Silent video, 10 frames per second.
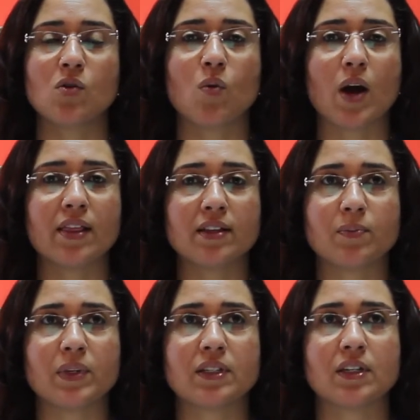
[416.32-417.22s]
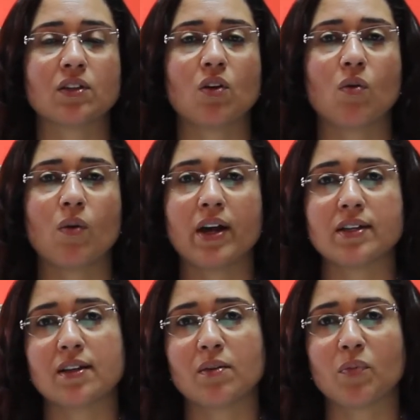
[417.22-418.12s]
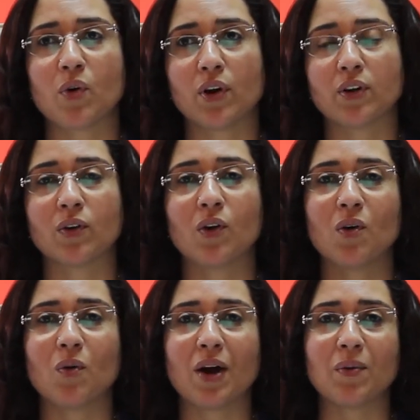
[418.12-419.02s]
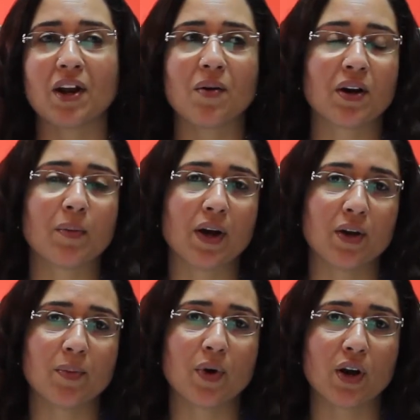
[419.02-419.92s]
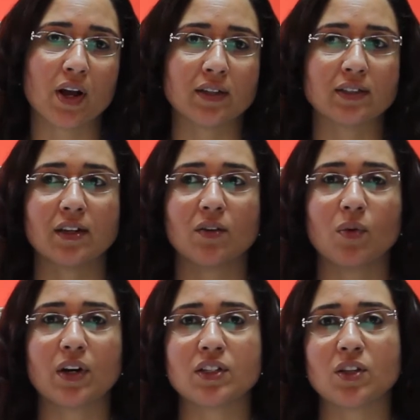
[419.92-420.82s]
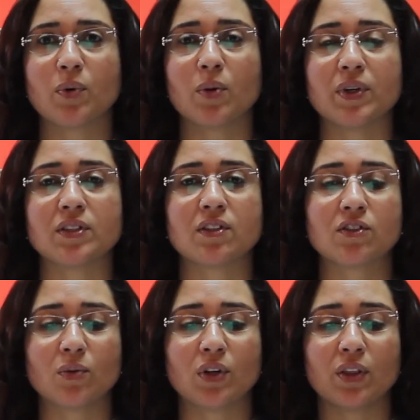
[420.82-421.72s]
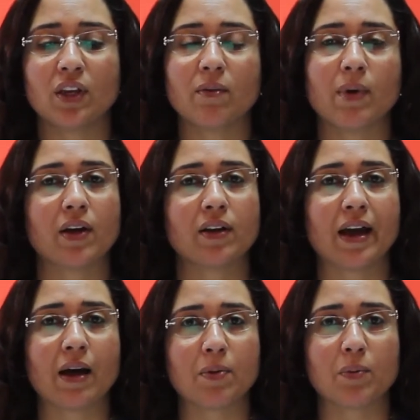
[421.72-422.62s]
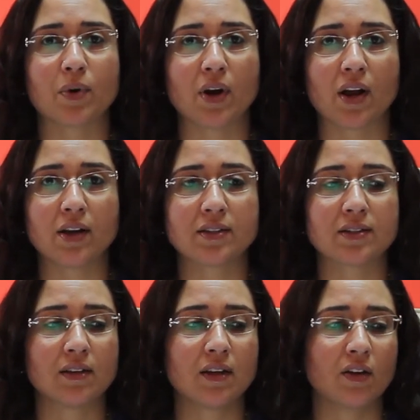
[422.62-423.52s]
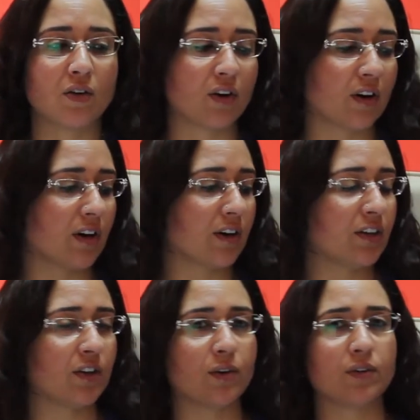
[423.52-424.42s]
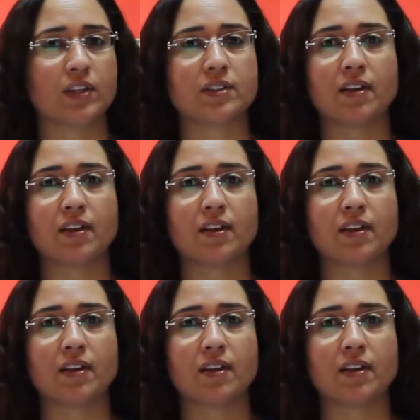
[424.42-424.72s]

Why this business? Why is it important? Why would I want to buy your product? What is the purpose? So when you think about Apple products, or this